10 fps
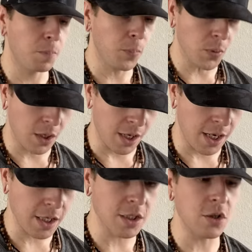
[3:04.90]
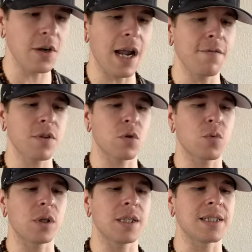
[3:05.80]
you're having the
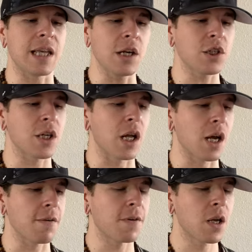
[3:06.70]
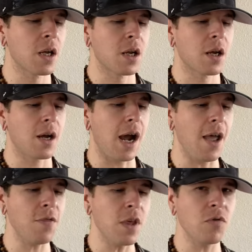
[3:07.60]
realization of,
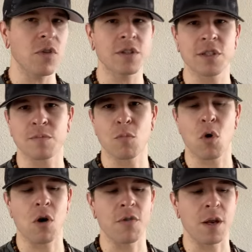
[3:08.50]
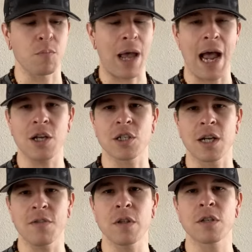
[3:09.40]
I think this is more than passion.
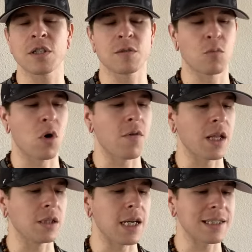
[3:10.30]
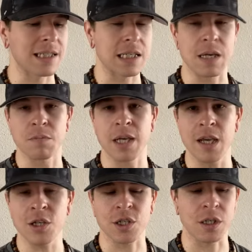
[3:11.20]
I think this is more than lust and
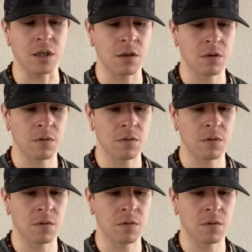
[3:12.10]
temptation.